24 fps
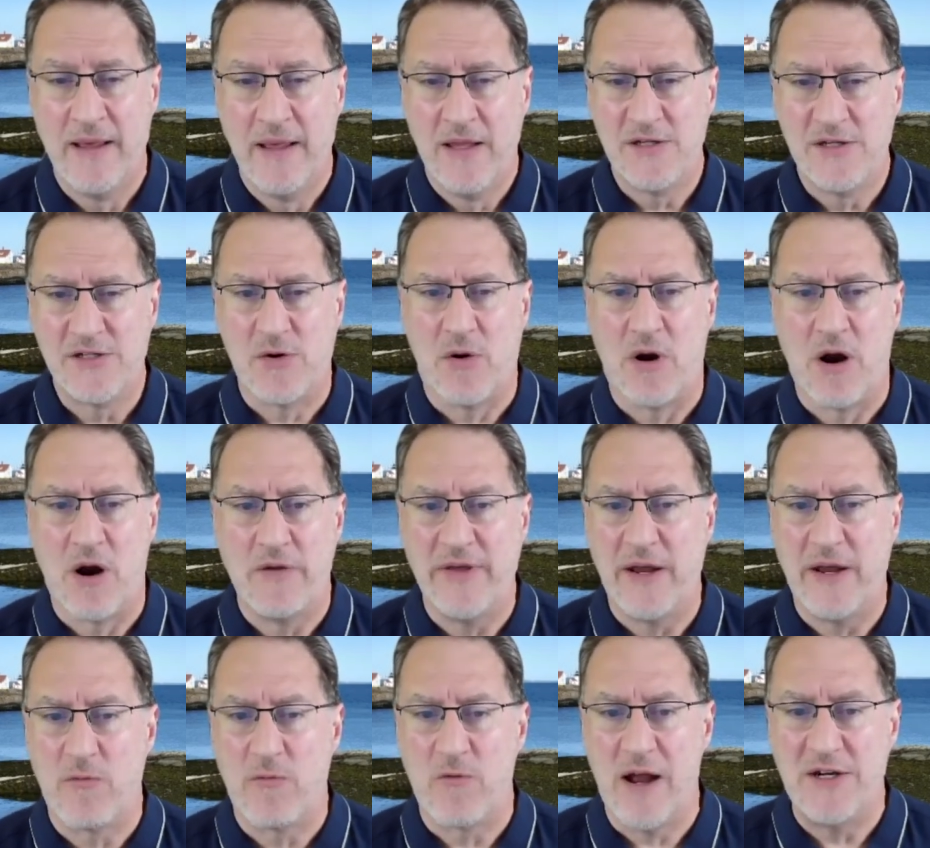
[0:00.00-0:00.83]
So are they
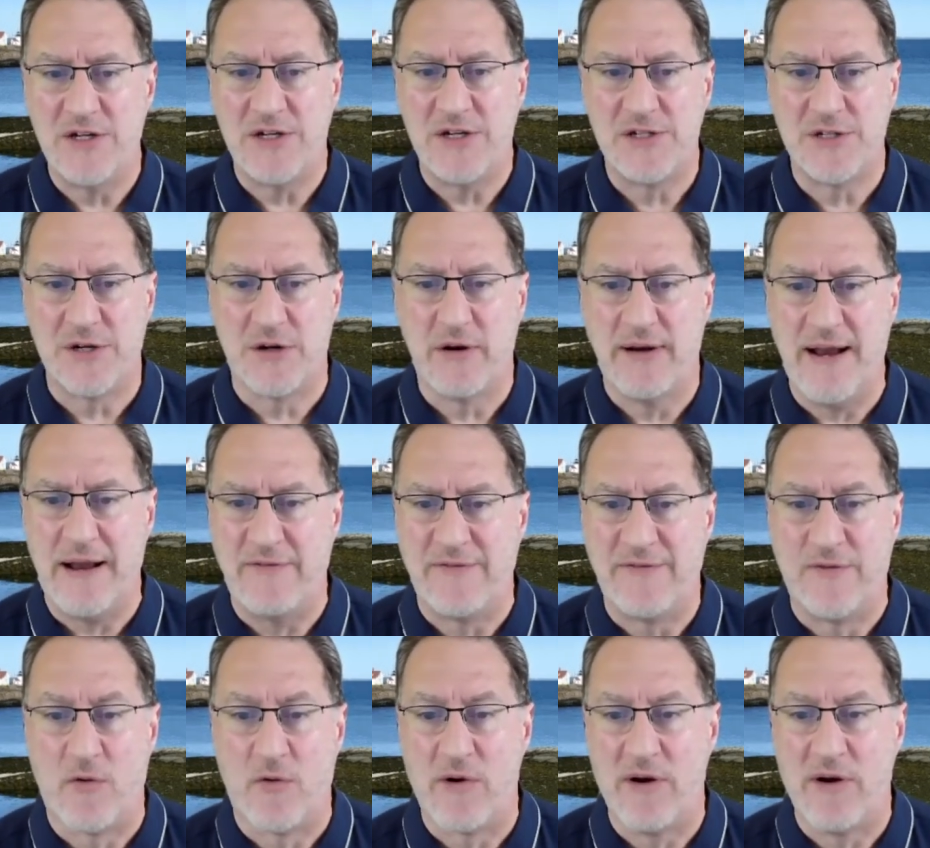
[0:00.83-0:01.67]
registered
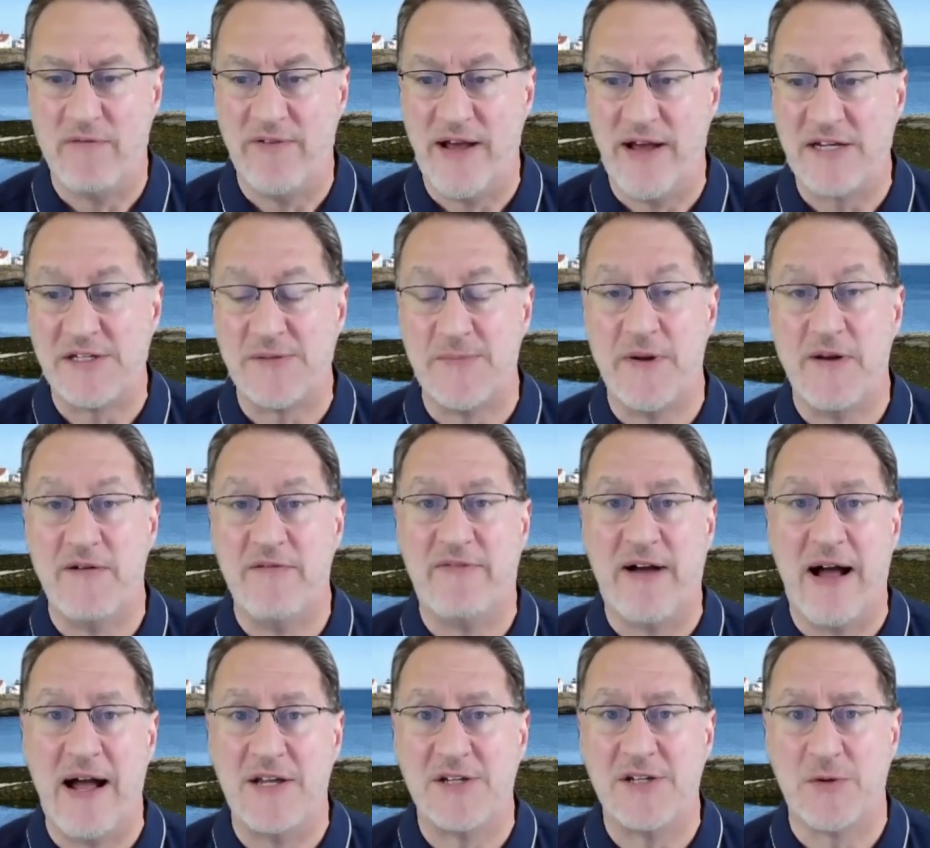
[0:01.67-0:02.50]
for an investment
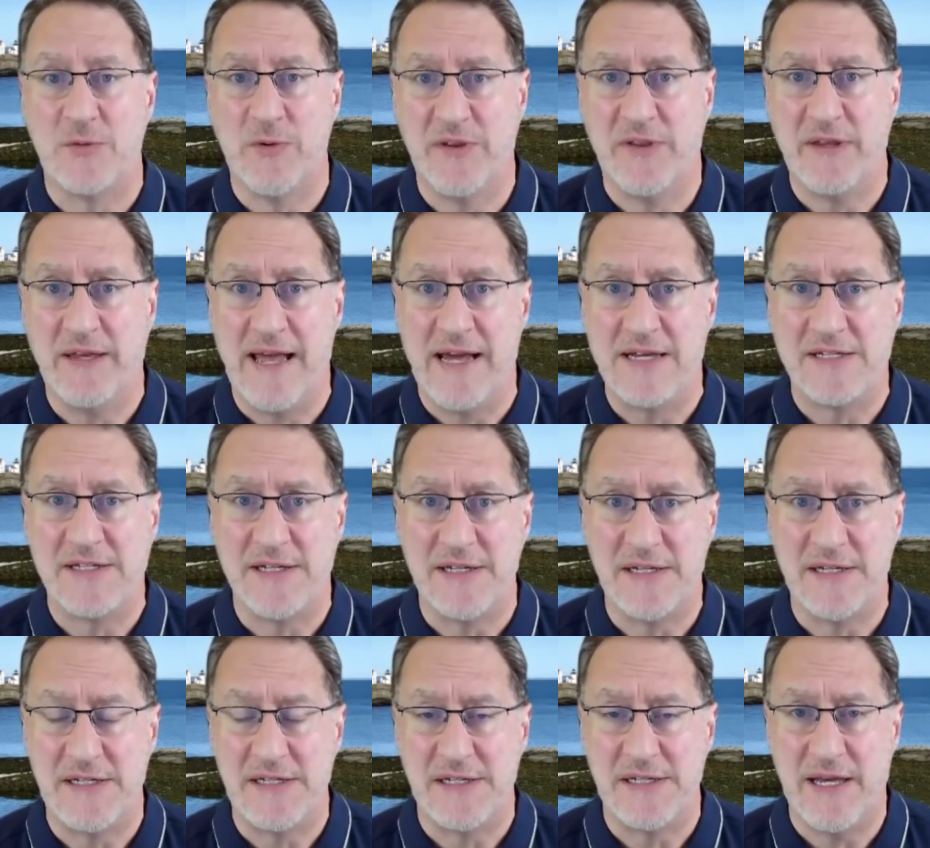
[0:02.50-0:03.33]
advisor with the
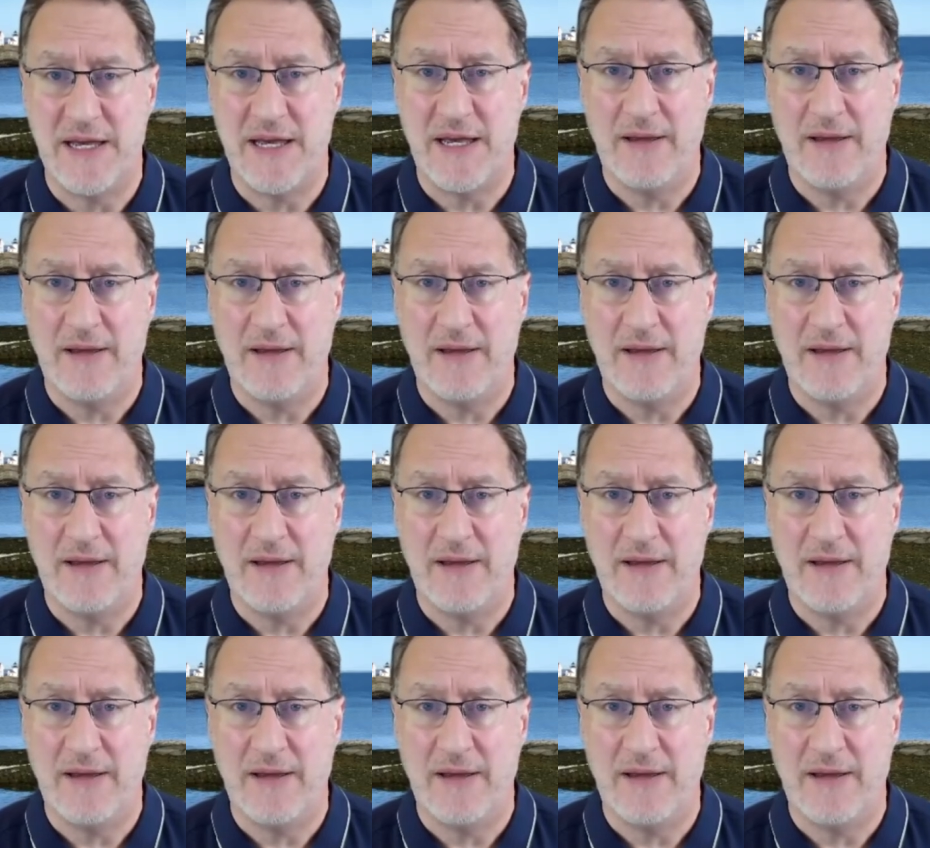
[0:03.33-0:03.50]
SEC?